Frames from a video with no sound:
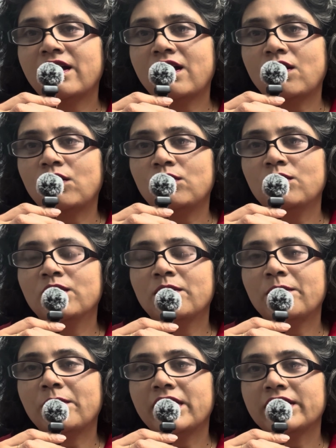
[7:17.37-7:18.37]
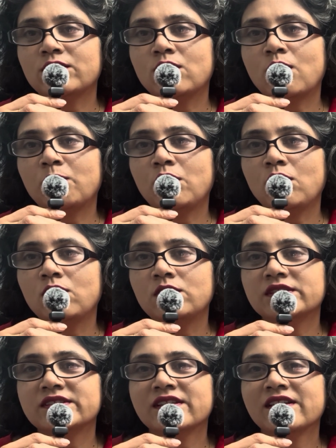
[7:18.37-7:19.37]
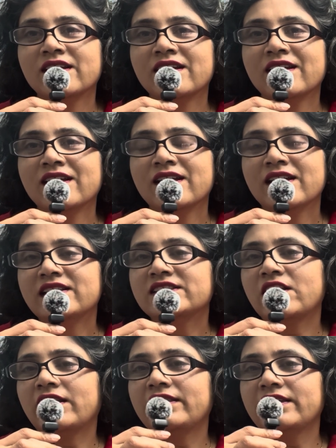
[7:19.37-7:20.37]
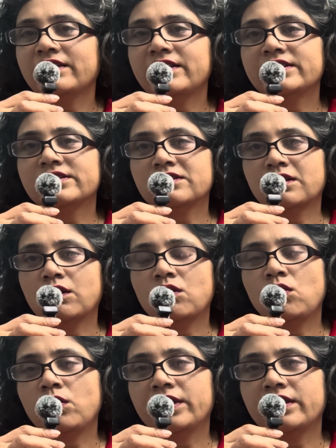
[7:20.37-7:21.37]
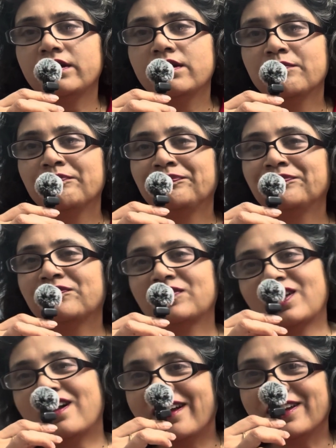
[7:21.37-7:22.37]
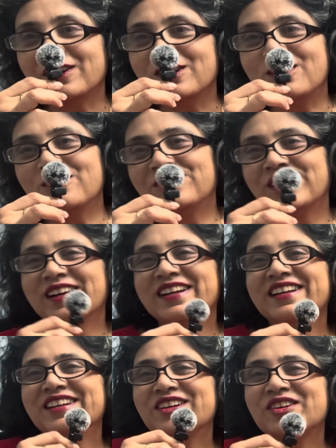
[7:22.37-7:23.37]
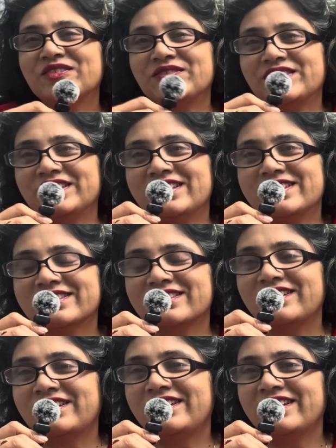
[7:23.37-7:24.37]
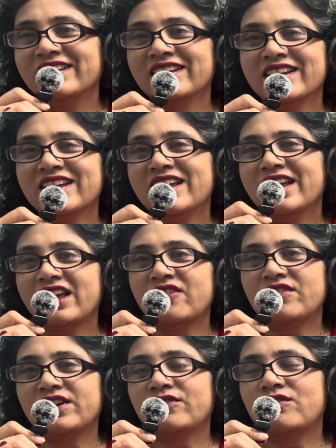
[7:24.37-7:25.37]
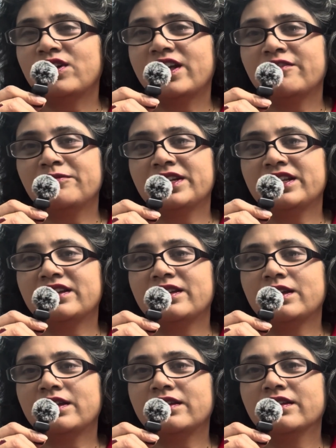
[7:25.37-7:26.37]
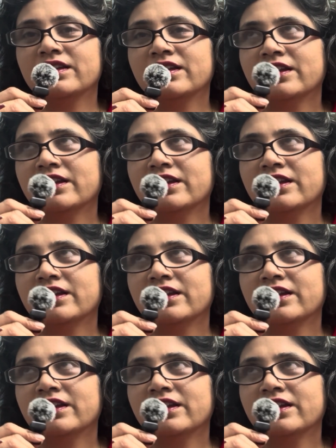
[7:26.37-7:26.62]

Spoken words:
how my top looks. So I think it's going kind of with the skirt. If it would have been in a